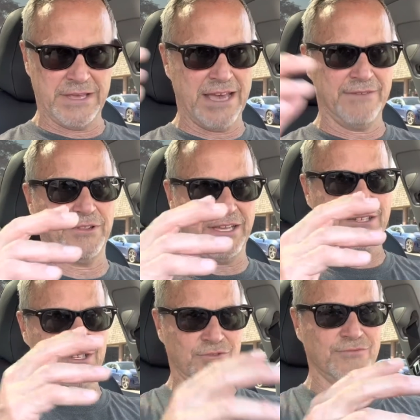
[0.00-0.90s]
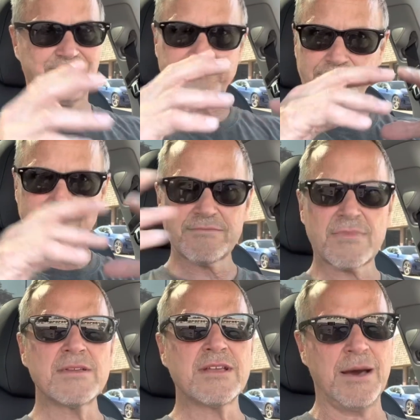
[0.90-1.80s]
heavily to
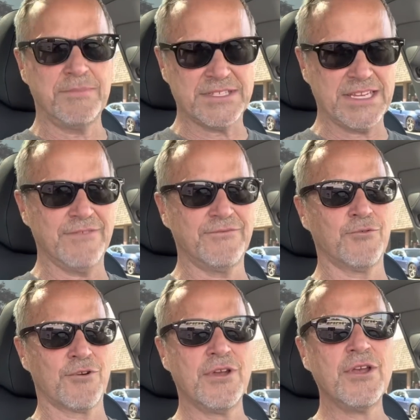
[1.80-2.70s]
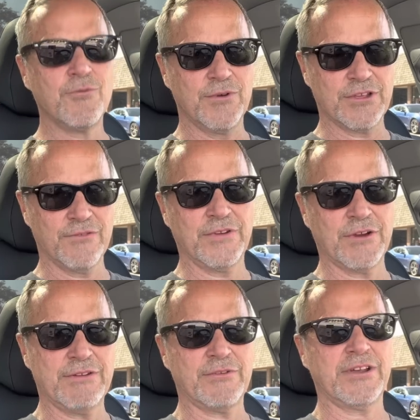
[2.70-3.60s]
compensate for with their
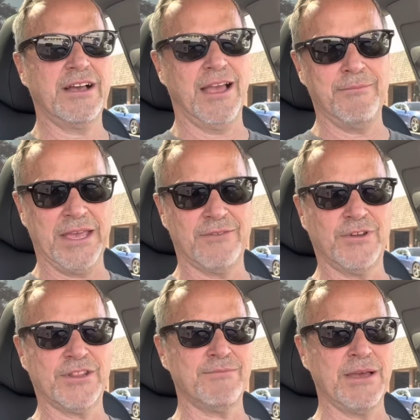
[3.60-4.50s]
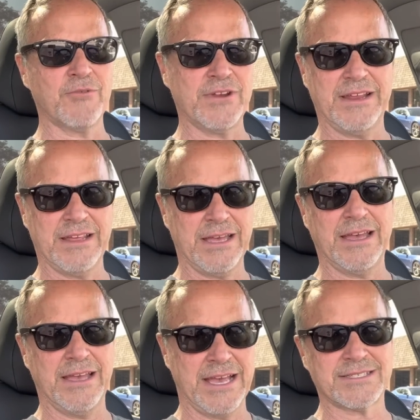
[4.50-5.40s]
very, very high bandwidth memory
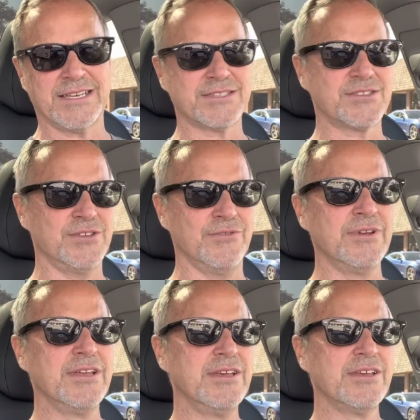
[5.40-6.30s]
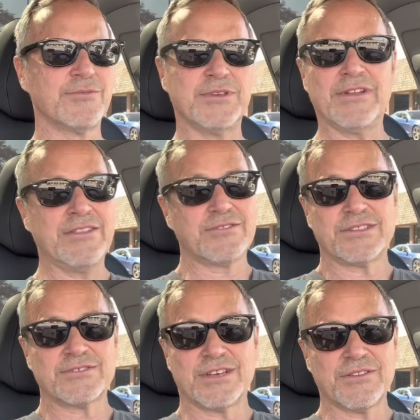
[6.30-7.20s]
access to compute. And there's,
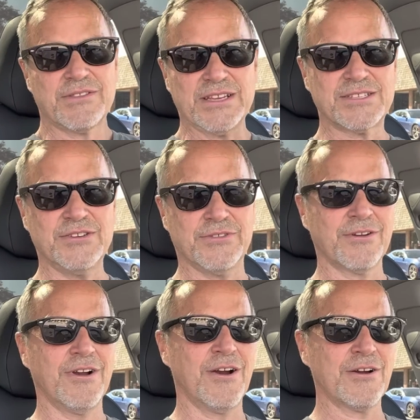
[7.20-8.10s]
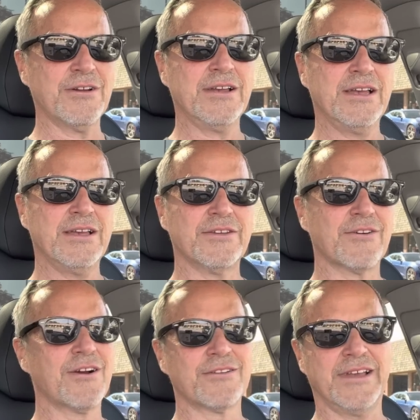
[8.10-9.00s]
there's other things too. There are there
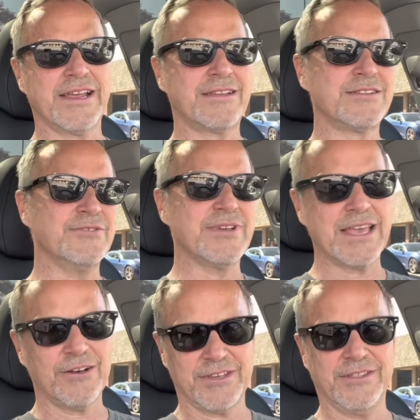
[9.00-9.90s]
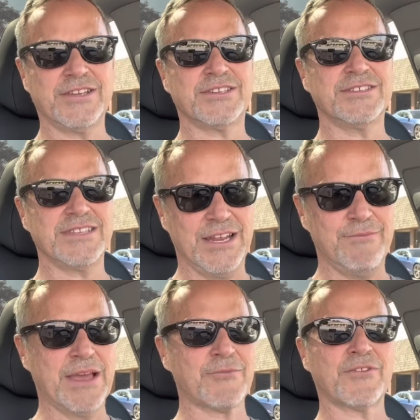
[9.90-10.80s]
are like doing calculations
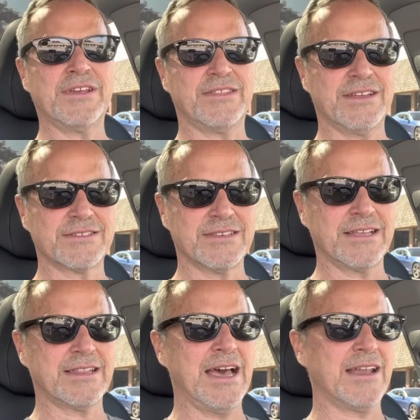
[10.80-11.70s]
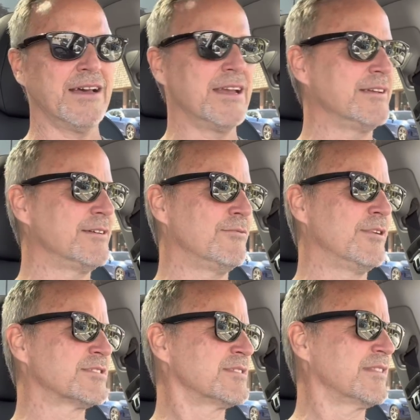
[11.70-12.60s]
in memory, things like that. I, I
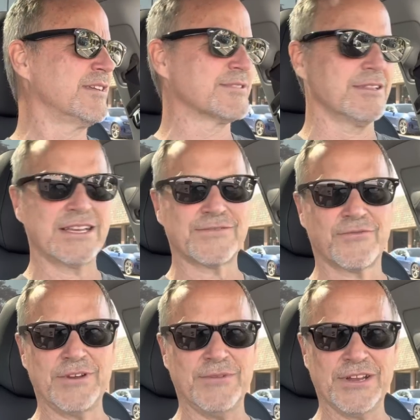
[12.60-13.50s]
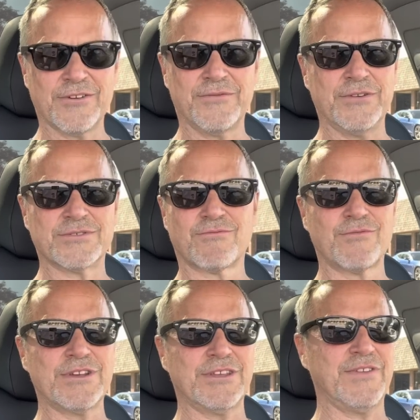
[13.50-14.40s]
watched, I think it was a Lex Fridman interview. It was
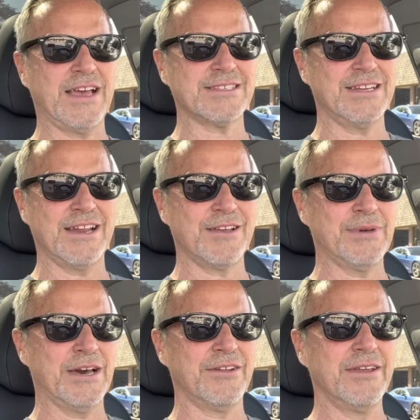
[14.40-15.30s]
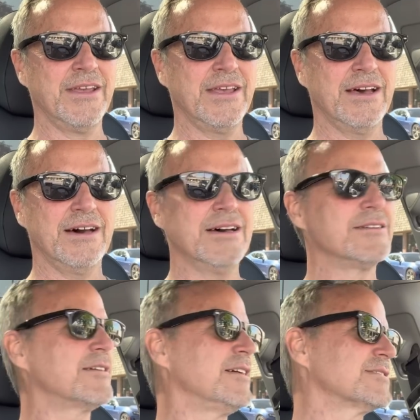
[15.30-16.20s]
really fascinating about, uh,
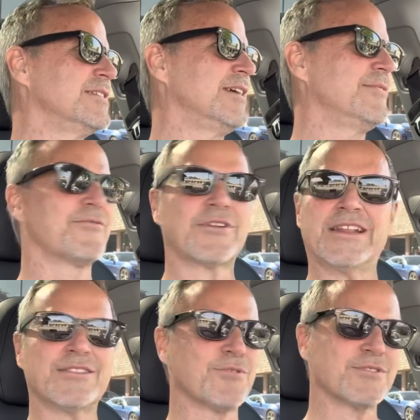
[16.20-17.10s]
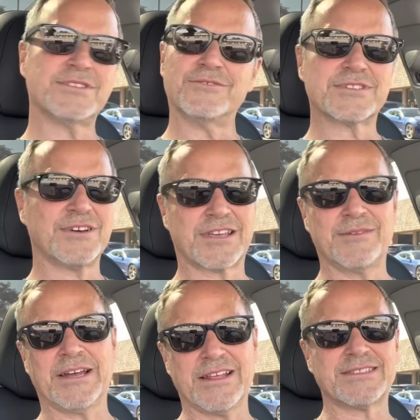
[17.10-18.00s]
gosh, and I'm forgetting the person who was talking
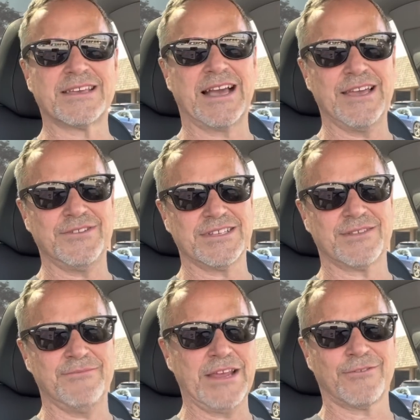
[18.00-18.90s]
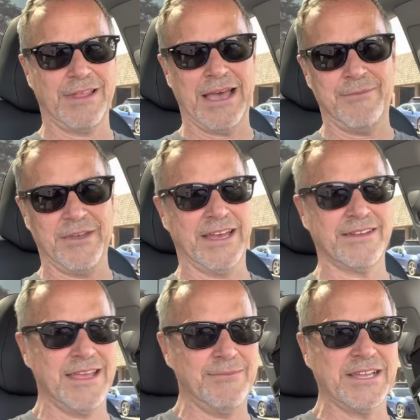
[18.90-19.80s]
about it. It's the guy who does the Maker Lab at
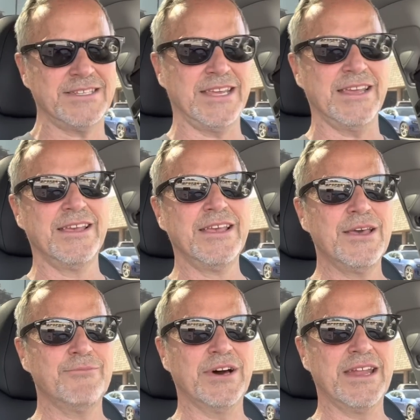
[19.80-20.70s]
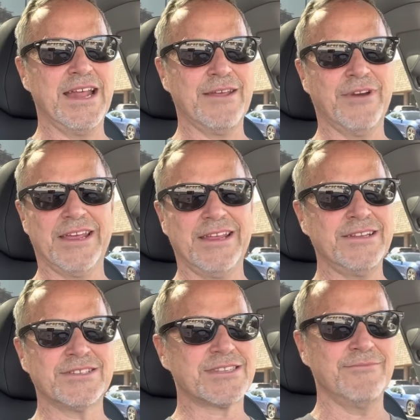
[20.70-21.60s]
MIT. But anyway,
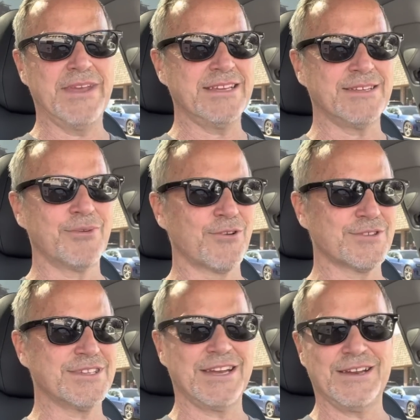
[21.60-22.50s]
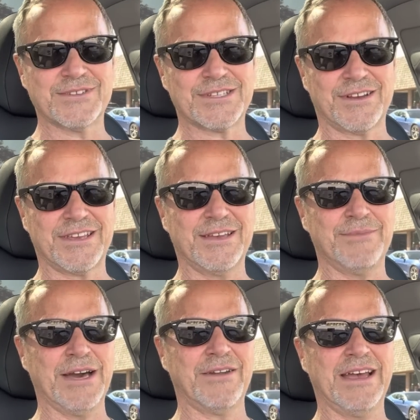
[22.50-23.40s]
just amazing person. And he was talking
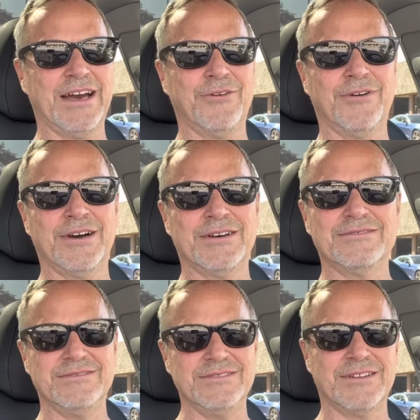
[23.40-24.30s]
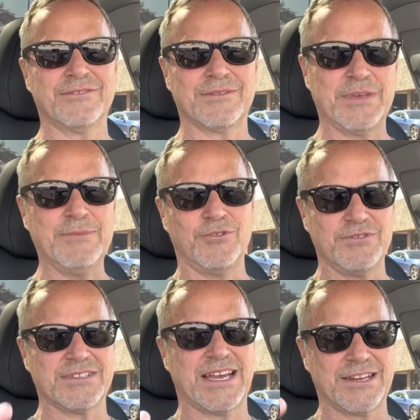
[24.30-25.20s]
about how, uh, you know, the people who
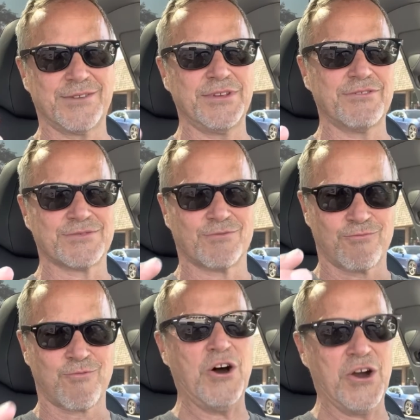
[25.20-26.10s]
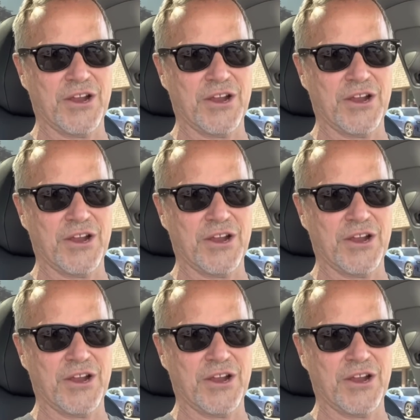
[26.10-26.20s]
designed computers were wrong.